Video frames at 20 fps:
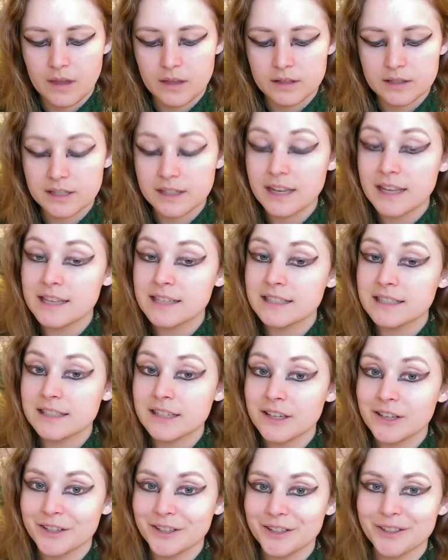Today's
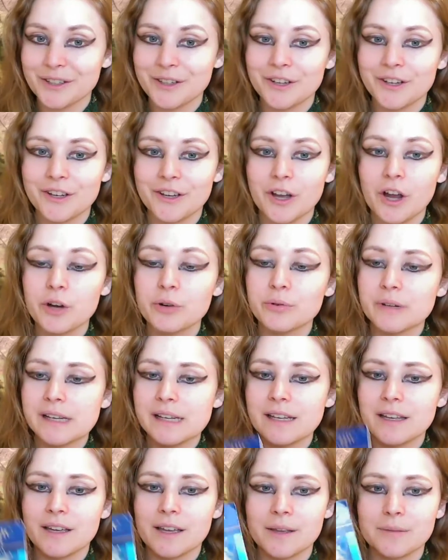card
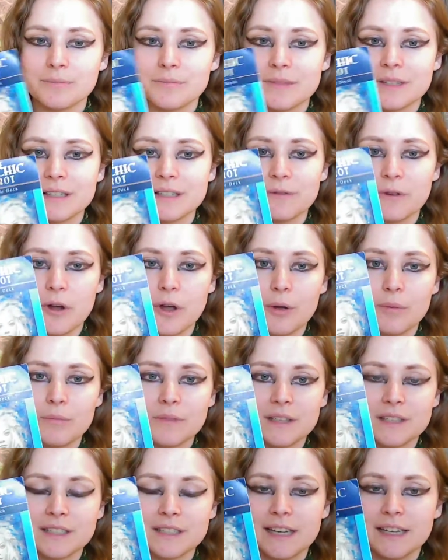reading comes from the
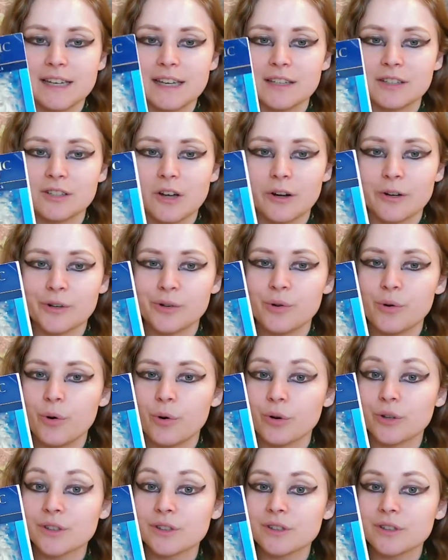Psychic Tarot
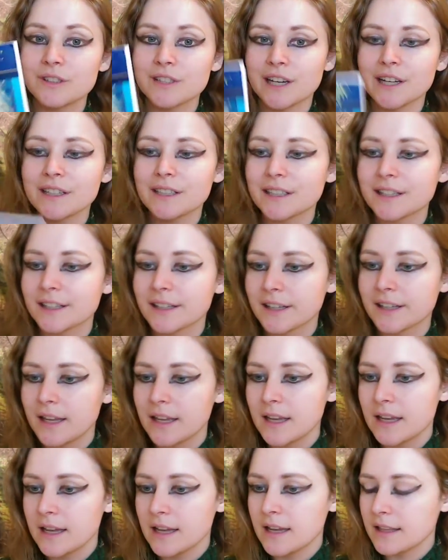Oracle deck.
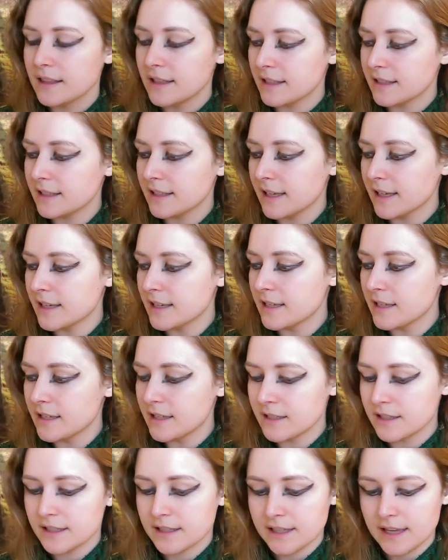This
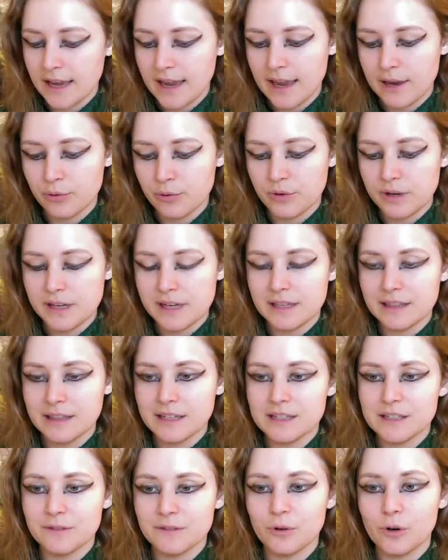is a reading that
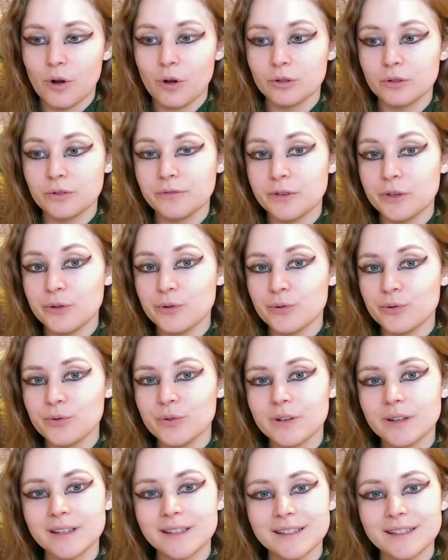is for all of you
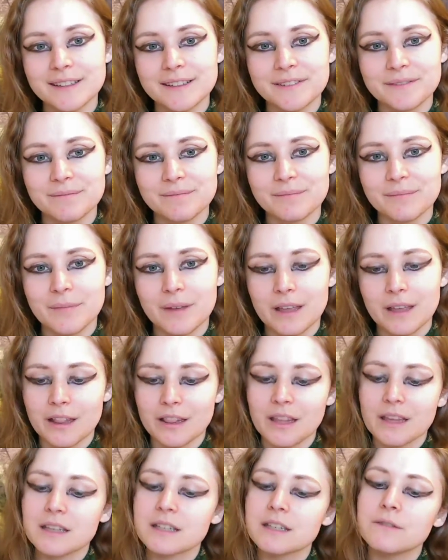
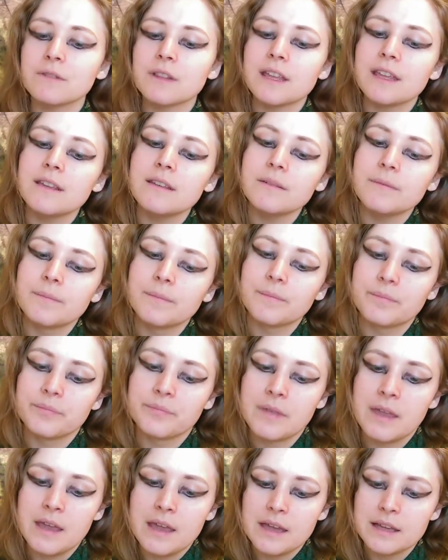collectively,
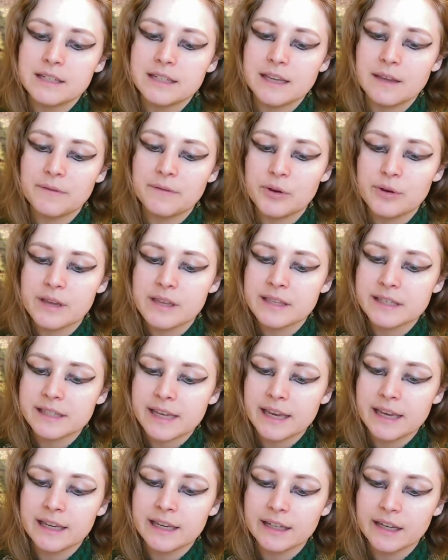to give you
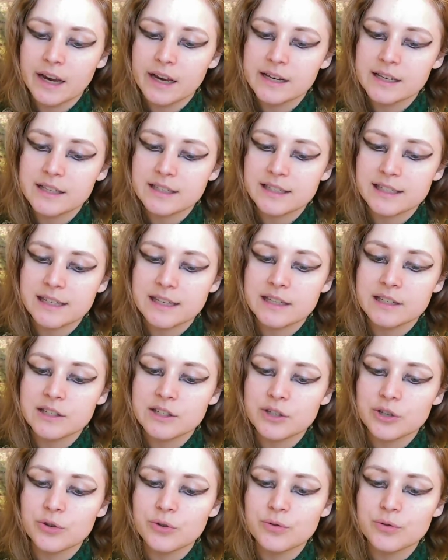insight and guidance
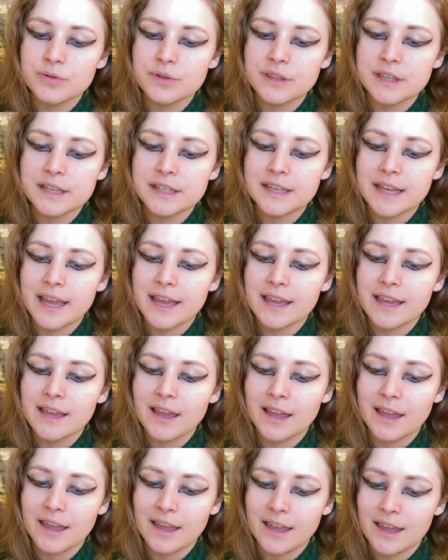into the day
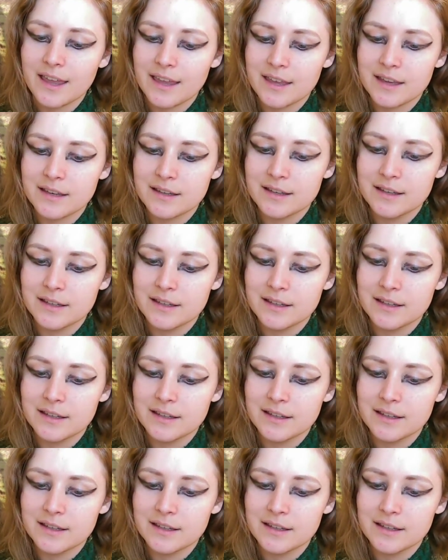ahead.